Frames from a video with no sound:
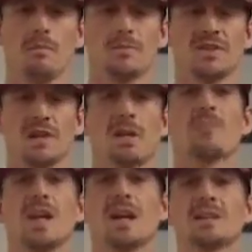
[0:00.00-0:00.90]
stay
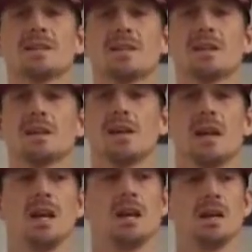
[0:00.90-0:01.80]
blessed,
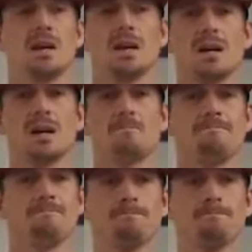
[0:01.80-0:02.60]
and have